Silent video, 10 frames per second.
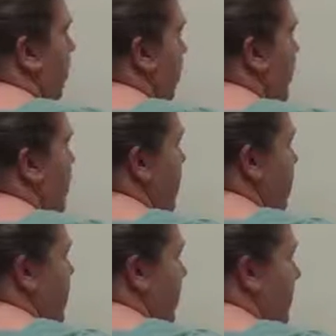3
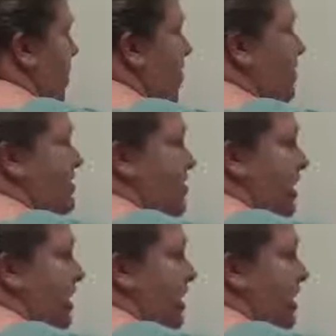times 0 is